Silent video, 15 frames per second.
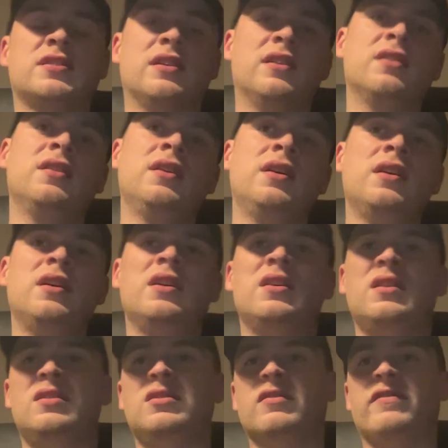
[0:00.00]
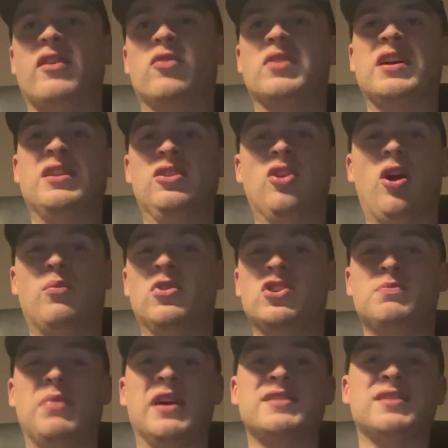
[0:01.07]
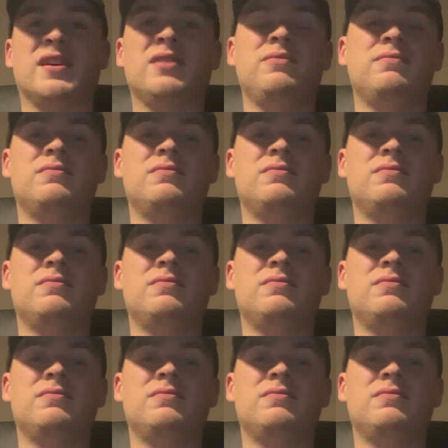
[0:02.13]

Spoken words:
there. Navone, not much better.